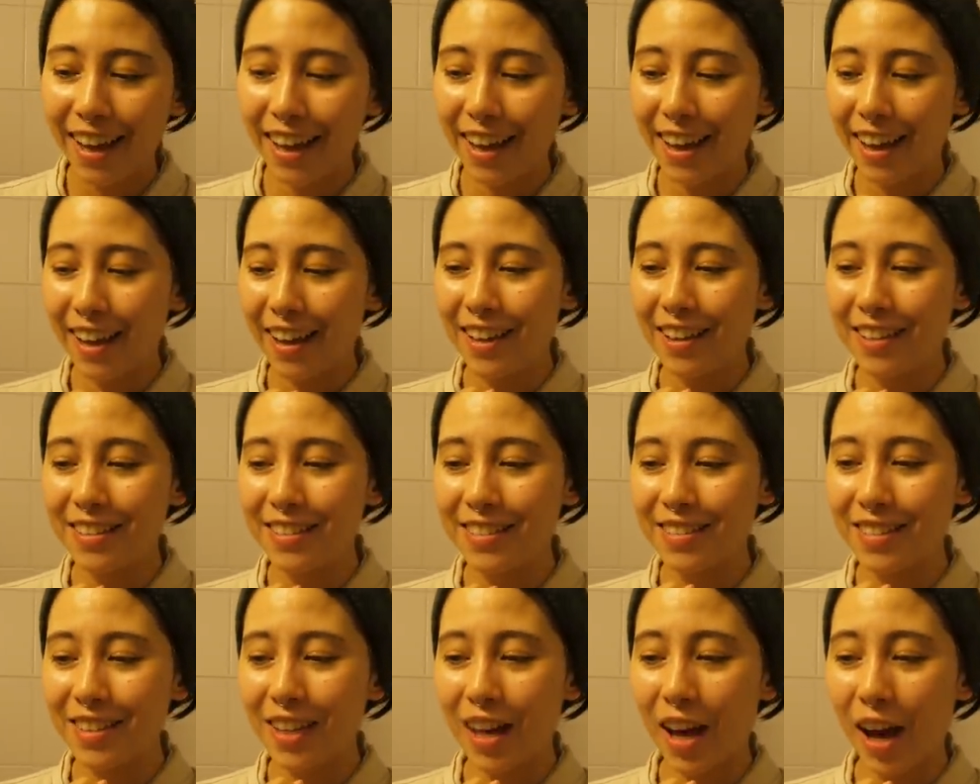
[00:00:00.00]

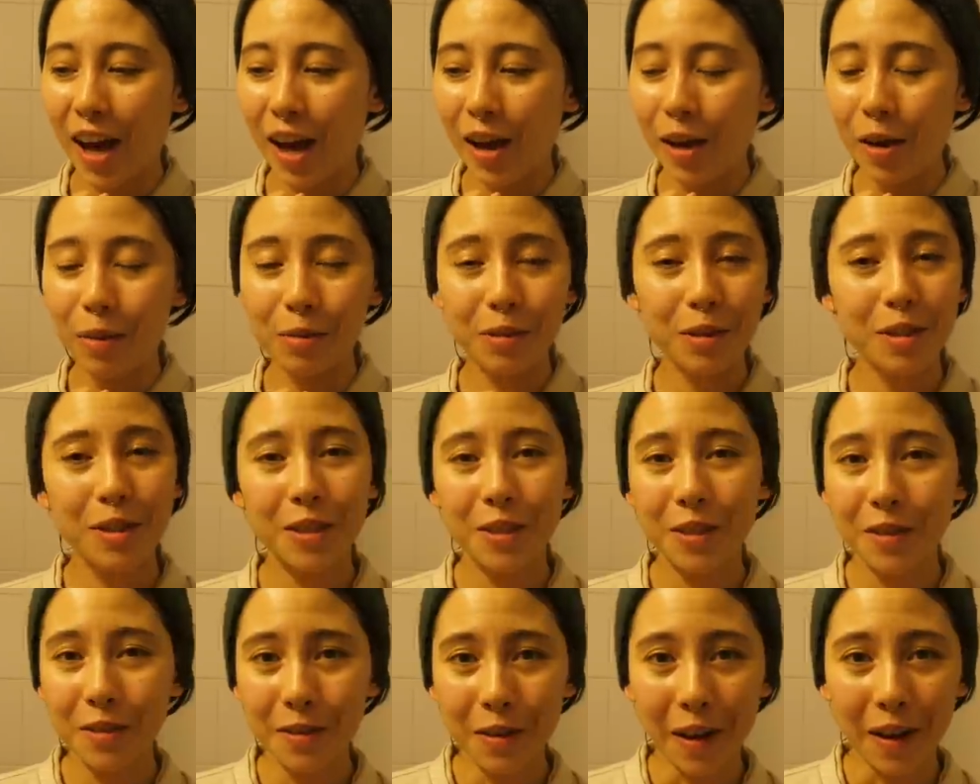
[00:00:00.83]
and i hope to
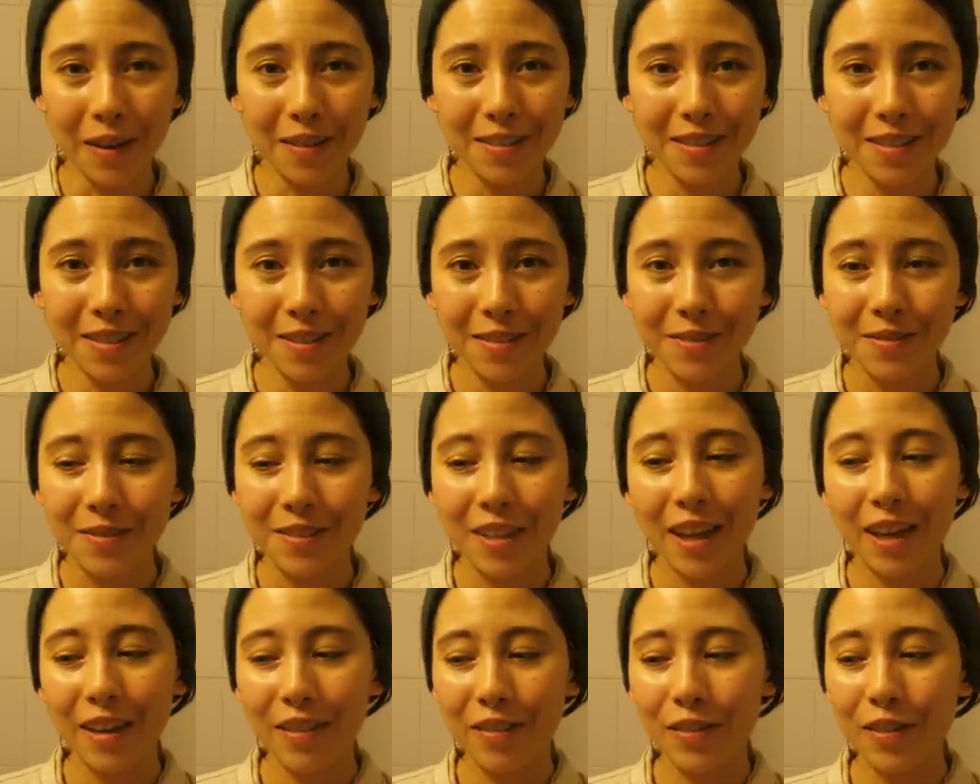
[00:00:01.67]
see you around
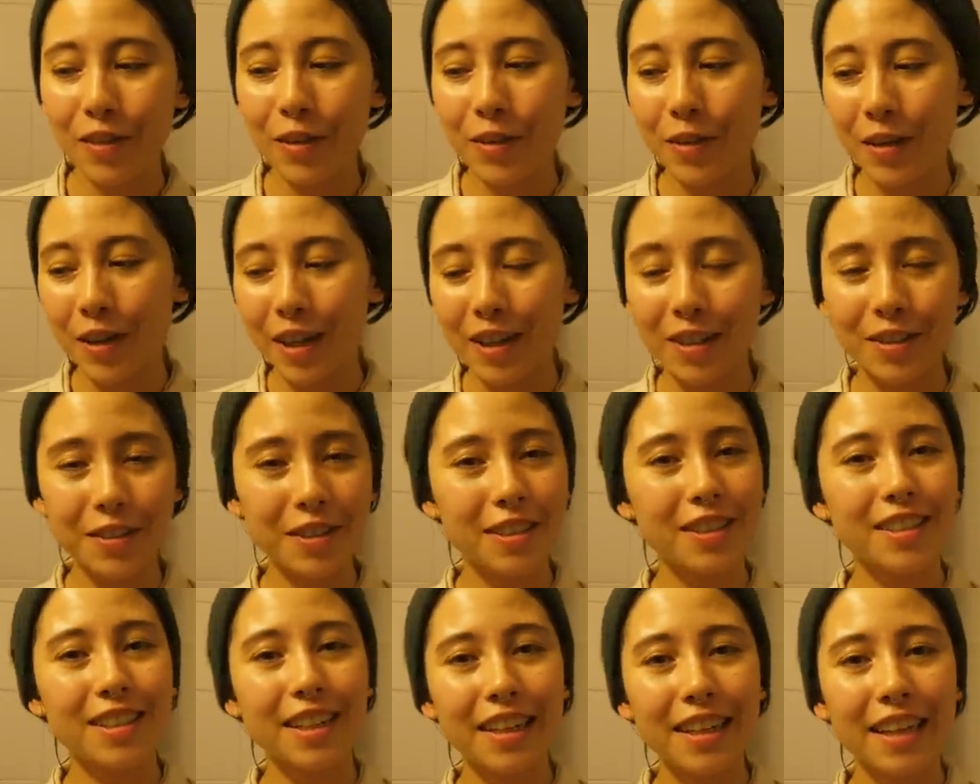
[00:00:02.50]
if you're
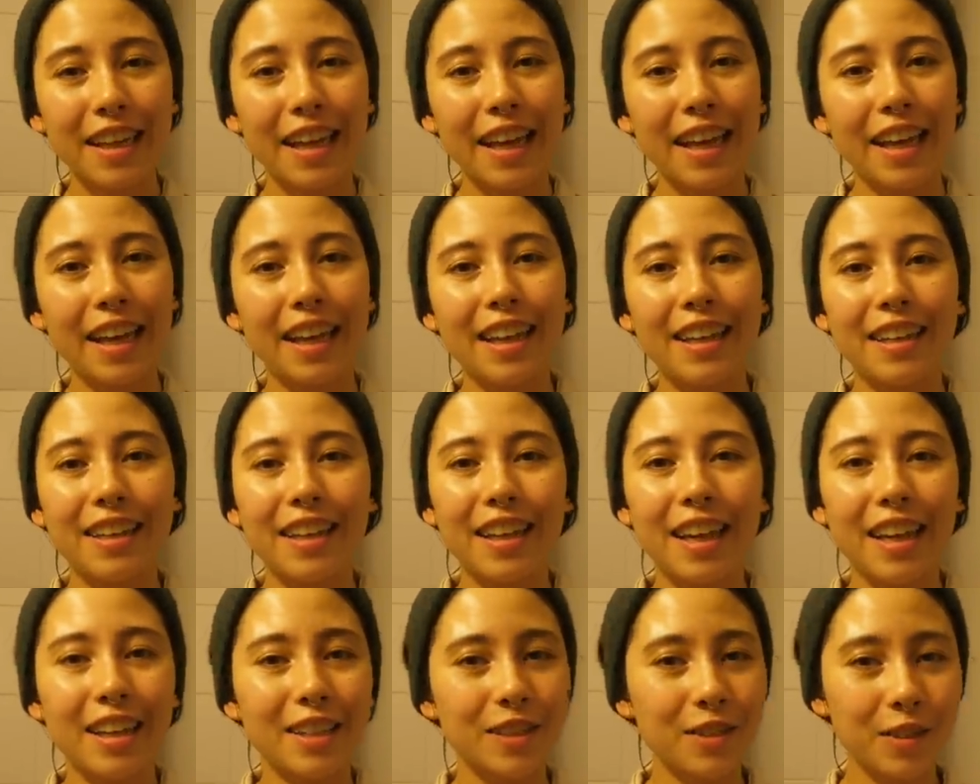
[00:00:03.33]
interested in
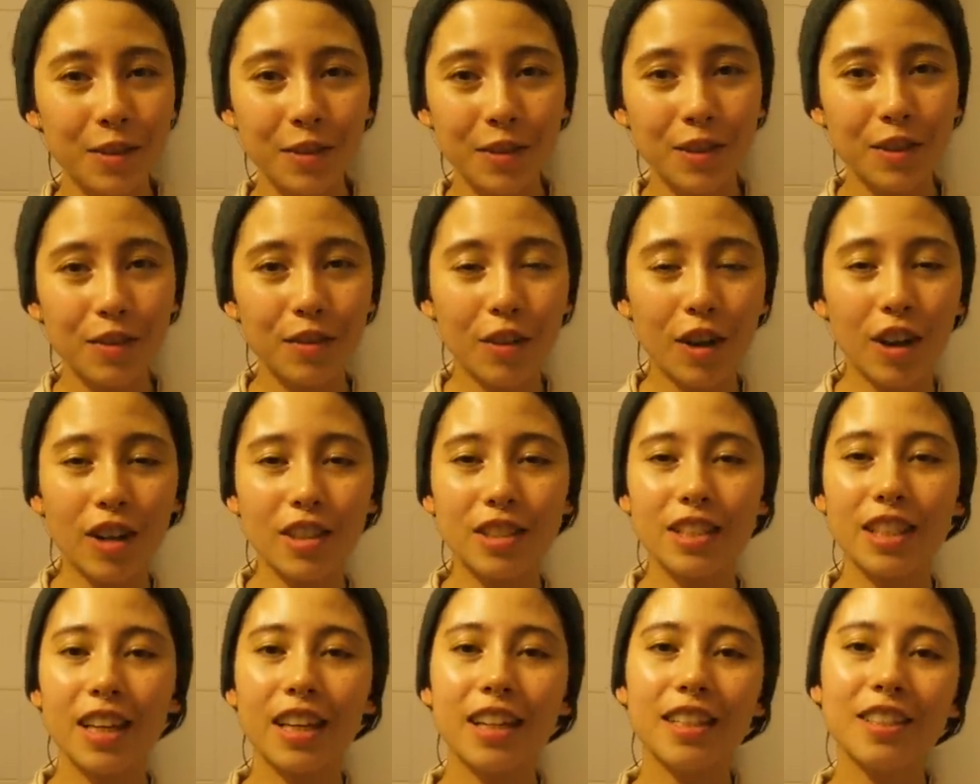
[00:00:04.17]
exclusive
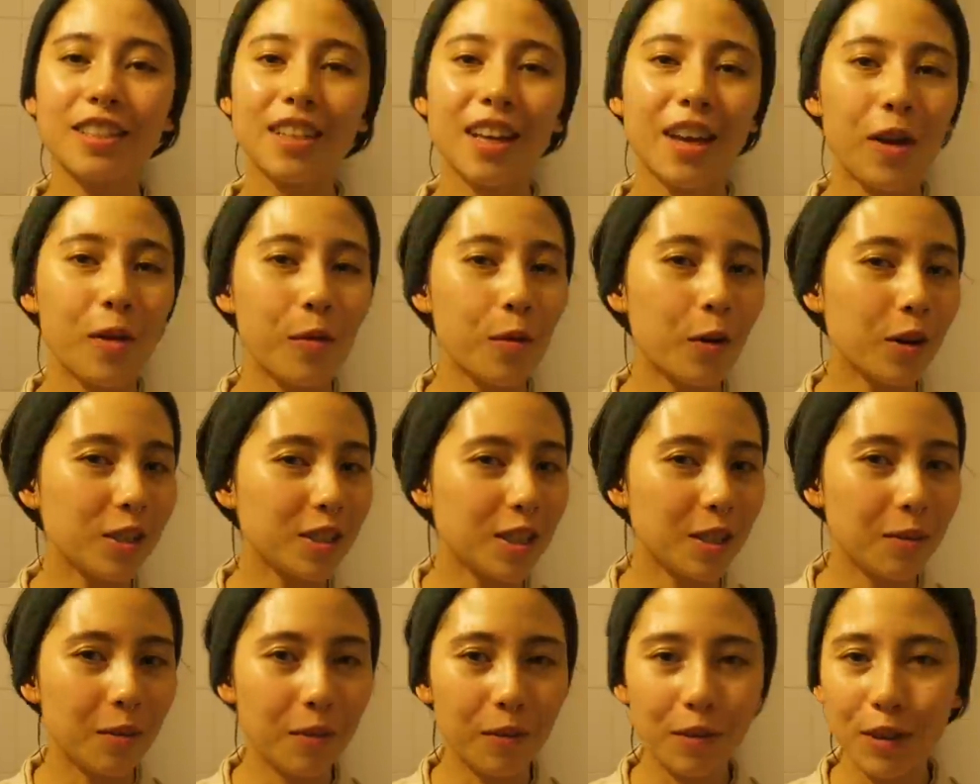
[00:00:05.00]
content
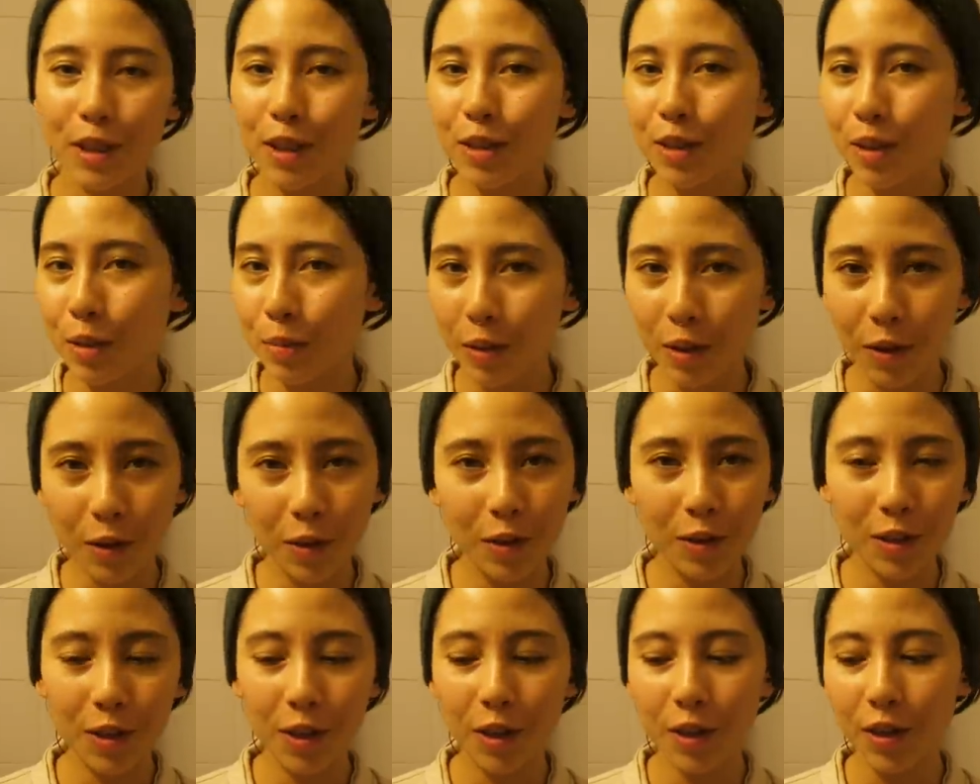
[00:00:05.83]
watching my videos a bit
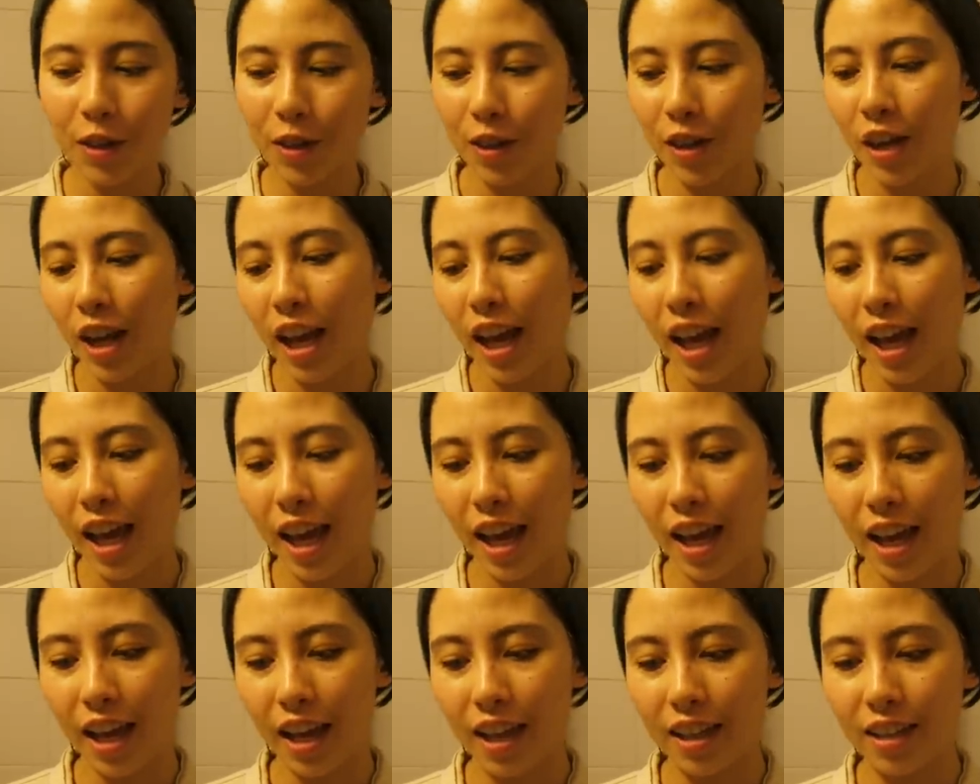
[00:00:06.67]
earlier
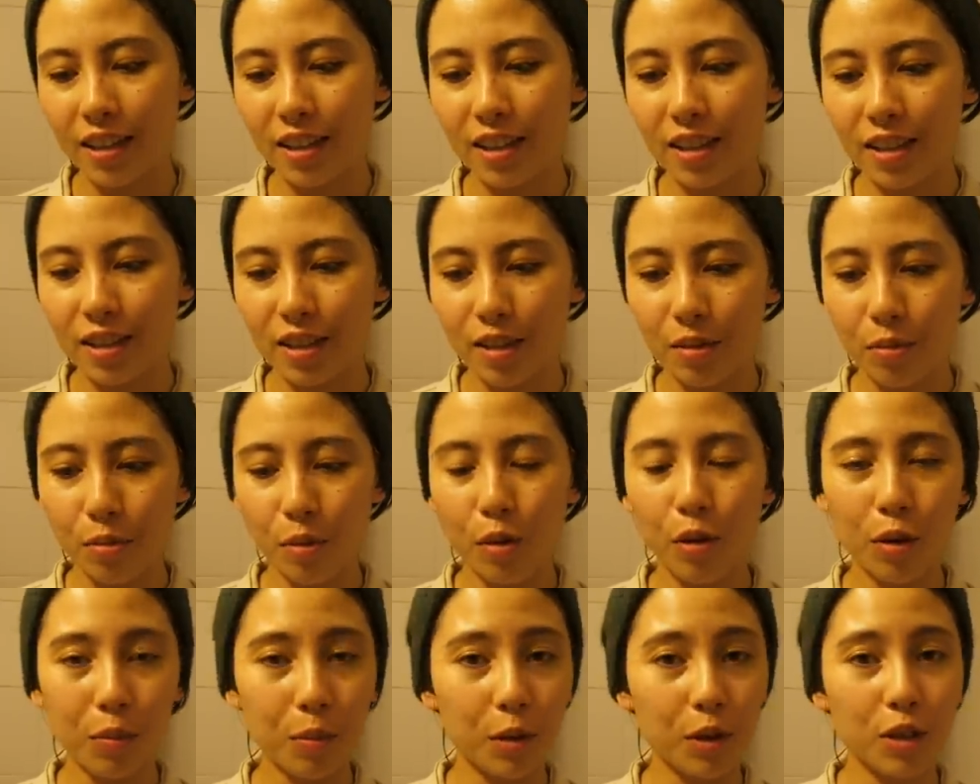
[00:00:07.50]
and some
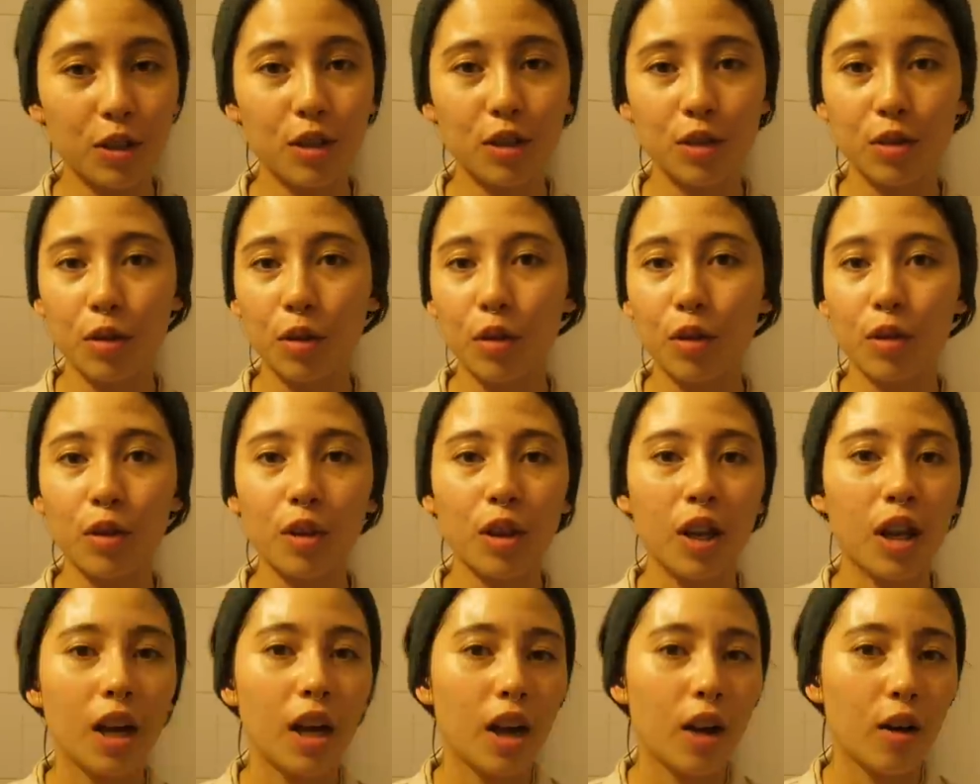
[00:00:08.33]
more personal